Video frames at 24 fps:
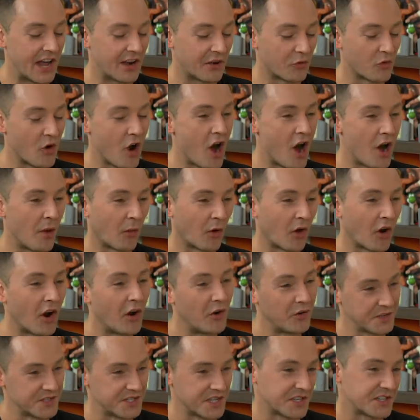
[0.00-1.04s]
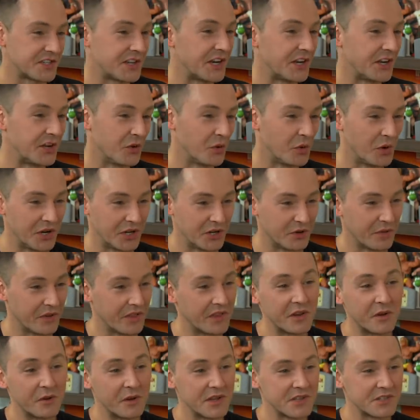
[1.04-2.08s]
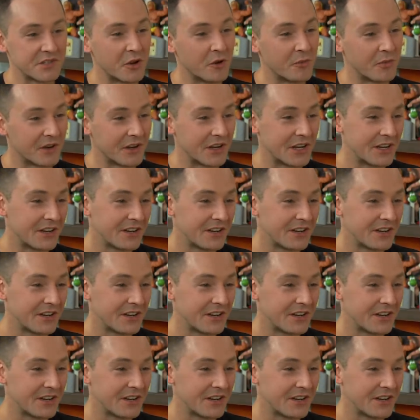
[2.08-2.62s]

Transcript: and Rahm are all sixteen to one to win the U S Open.